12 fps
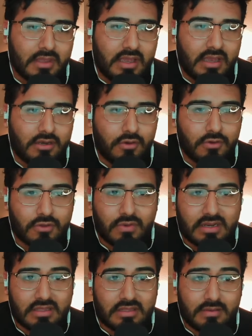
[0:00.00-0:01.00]
And
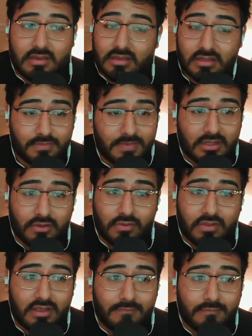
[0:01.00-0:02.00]
Dogecoin it's been
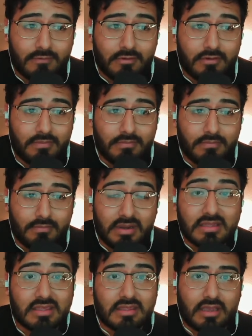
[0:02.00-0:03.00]
doing that for
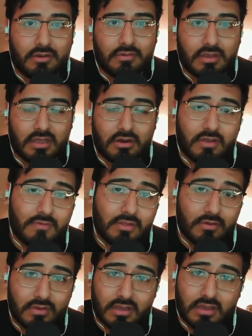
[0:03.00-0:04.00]
months now, even
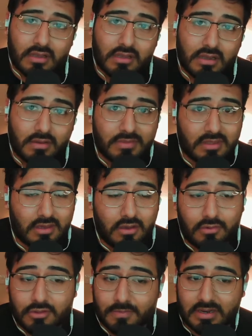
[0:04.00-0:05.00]
though it comes and
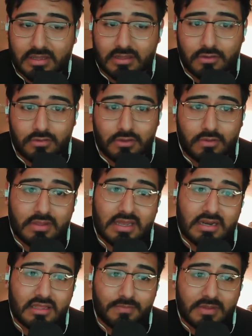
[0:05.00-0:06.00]
goes, but it's still doing that.
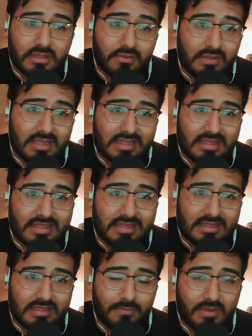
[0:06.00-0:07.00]
And it's been doing that
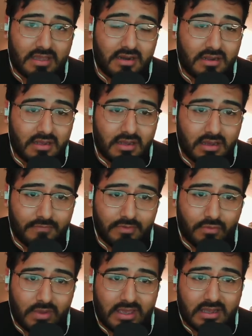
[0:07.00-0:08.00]
since the beginning of the
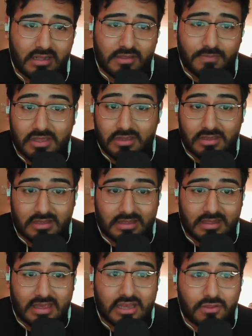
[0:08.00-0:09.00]
week, and especially
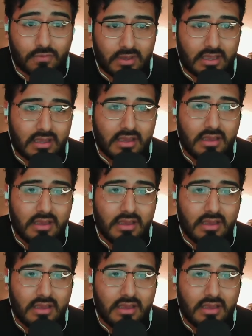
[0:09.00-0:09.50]
since last week.